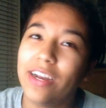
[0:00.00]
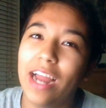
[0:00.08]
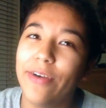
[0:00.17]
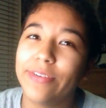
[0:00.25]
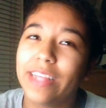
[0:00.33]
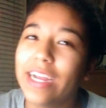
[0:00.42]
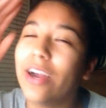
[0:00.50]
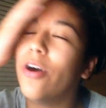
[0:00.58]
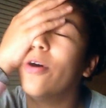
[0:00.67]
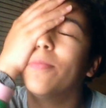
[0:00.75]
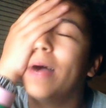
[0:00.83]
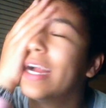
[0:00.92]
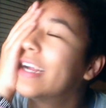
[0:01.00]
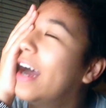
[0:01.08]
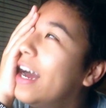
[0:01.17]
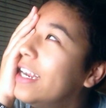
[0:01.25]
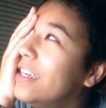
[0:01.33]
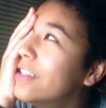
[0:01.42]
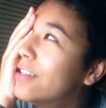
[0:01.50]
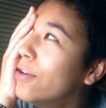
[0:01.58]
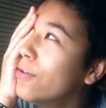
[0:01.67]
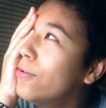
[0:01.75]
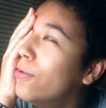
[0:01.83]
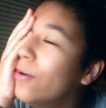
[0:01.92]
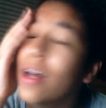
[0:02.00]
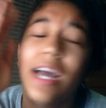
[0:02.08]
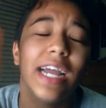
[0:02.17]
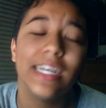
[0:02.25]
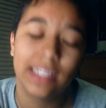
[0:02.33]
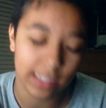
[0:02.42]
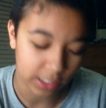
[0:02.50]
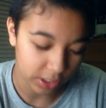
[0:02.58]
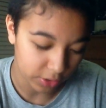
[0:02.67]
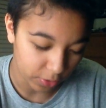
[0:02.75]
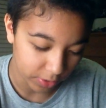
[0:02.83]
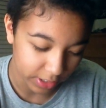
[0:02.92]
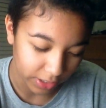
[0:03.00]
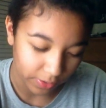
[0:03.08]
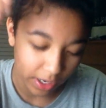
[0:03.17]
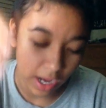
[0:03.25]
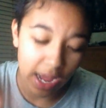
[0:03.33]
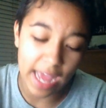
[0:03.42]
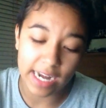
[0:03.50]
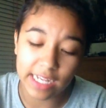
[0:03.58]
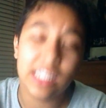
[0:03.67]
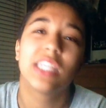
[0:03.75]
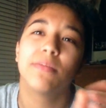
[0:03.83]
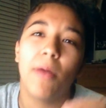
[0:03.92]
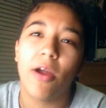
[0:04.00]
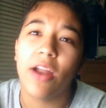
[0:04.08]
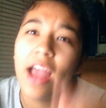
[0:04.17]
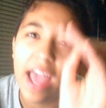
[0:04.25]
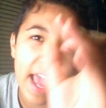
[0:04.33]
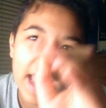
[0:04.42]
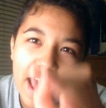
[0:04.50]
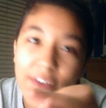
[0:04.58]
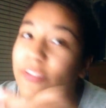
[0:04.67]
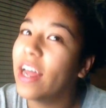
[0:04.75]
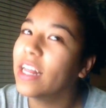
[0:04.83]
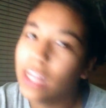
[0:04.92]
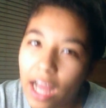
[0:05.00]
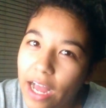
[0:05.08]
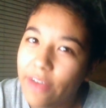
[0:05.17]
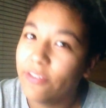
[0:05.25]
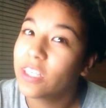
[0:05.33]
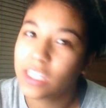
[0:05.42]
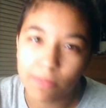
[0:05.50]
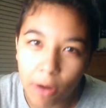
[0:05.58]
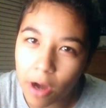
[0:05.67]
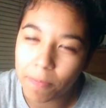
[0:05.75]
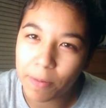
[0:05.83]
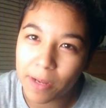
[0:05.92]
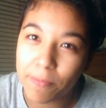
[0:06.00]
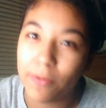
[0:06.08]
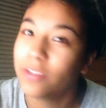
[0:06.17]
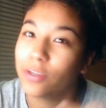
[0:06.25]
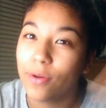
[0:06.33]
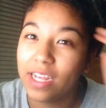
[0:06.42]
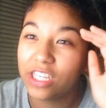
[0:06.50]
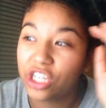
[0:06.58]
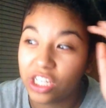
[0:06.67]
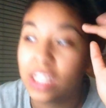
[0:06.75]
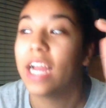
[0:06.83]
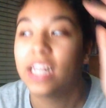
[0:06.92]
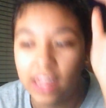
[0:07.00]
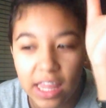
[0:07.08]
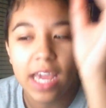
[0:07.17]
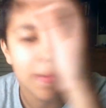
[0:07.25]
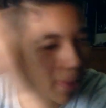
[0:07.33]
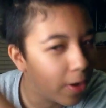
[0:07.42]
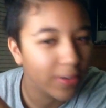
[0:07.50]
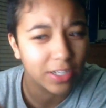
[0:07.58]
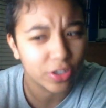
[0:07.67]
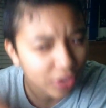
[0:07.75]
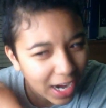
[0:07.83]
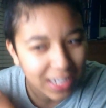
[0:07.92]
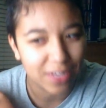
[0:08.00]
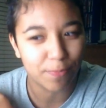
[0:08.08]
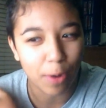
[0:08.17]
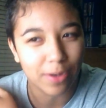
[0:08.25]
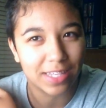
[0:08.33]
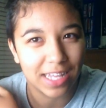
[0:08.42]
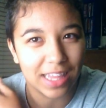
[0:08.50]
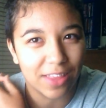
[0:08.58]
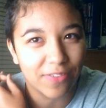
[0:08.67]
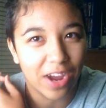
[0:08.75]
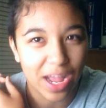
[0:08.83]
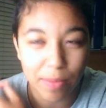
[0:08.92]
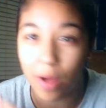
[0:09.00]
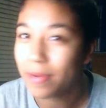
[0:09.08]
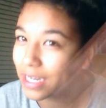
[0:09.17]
And I was like, oh my god, he's so cool. He's such a cool dude. And he's smart AF. And I love smart people. So he's just like the most attractive person at the very moment.